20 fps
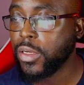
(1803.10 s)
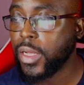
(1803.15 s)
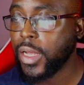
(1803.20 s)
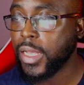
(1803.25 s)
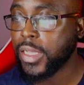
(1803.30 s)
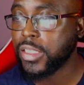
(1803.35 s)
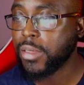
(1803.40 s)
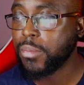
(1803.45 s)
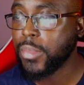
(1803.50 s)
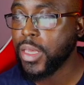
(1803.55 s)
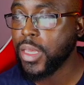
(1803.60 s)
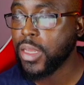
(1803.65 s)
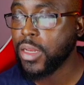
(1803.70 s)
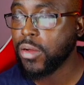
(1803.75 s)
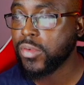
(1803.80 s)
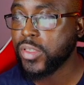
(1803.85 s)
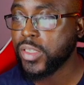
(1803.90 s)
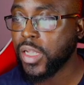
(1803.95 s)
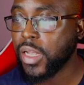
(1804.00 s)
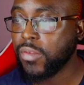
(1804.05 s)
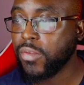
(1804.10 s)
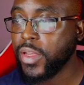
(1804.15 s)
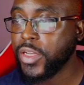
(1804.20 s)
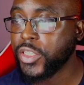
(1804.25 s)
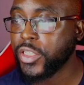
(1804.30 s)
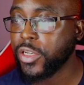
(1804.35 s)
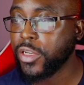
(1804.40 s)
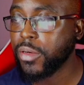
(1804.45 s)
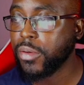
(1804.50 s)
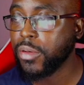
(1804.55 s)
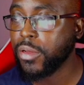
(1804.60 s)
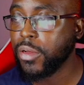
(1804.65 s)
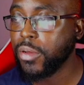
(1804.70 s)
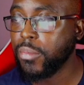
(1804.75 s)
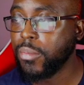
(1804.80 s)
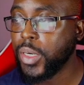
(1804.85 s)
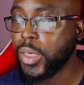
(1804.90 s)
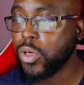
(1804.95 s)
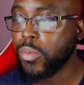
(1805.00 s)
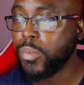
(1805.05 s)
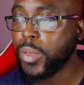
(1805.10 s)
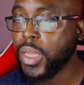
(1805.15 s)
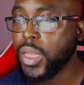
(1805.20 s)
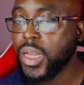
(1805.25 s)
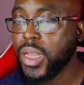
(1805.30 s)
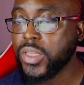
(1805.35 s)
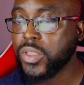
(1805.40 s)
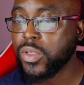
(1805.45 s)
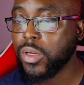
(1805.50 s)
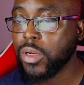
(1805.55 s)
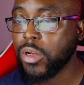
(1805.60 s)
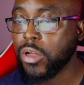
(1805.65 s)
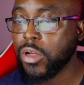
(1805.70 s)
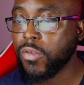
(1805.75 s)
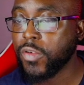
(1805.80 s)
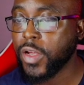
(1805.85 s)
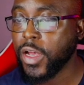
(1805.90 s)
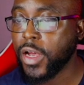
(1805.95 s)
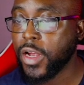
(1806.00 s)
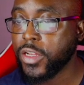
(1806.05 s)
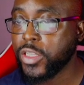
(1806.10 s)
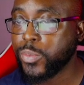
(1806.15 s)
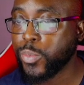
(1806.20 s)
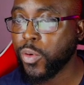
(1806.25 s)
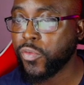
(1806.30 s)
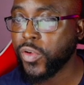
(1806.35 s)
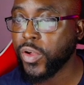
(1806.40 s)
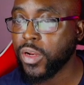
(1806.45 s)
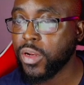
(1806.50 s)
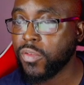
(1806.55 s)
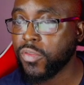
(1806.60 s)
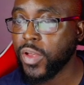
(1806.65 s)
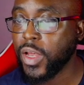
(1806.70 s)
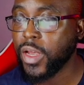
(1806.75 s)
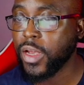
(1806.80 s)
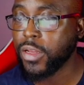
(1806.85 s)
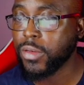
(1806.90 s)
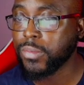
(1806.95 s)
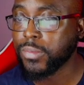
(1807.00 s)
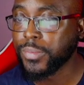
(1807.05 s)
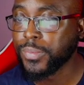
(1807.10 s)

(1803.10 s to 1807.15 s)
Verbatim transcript: as a mean of salvation. But obedience to the law of God is perfectly fine.